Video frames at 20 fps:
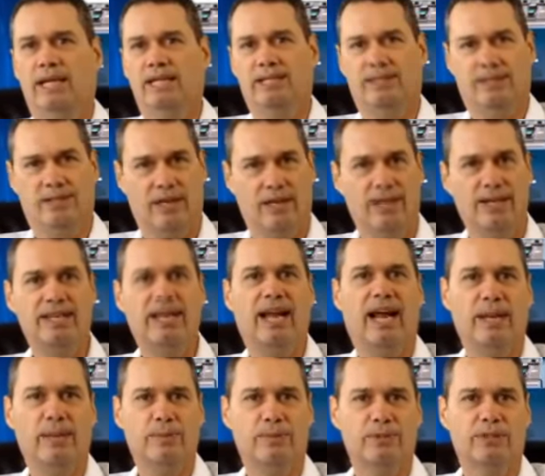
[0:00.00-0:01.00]
As
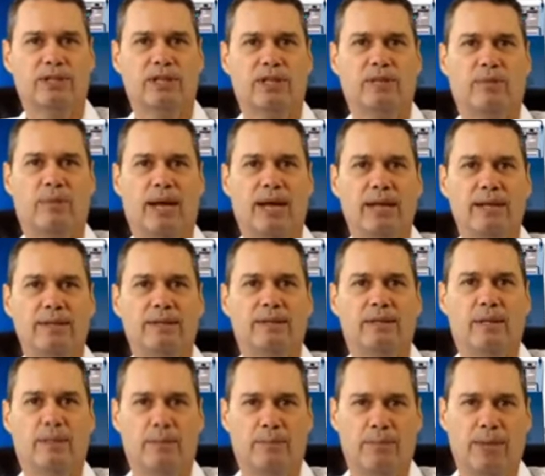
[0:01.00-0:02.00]
90% of my
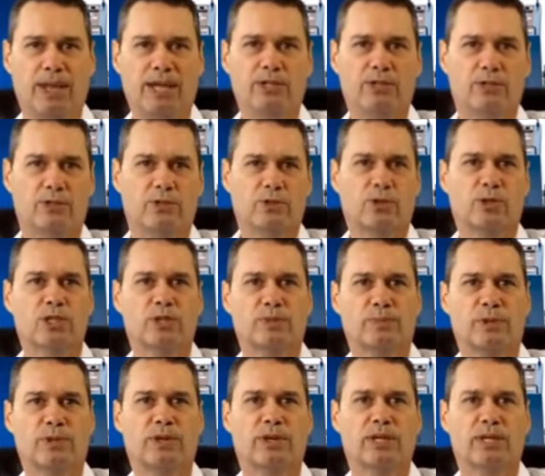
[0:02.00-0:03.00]
patients are
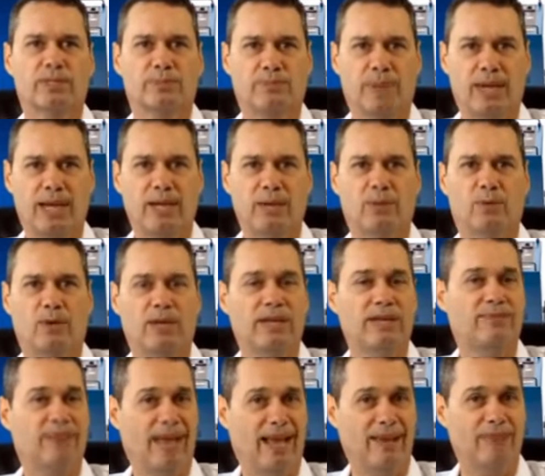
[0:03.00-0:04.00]
experiencing pain
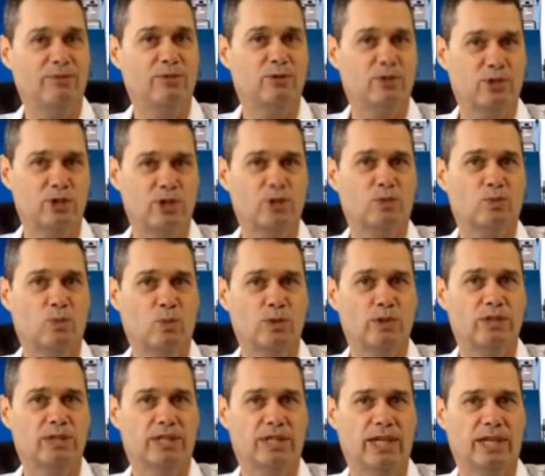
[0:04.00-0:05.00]
relief after just
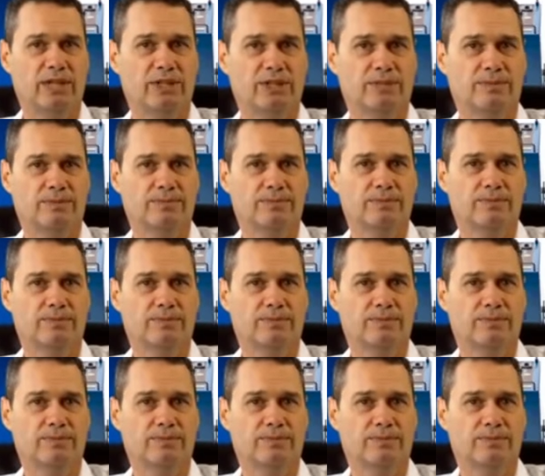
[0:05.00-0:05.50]
1 session.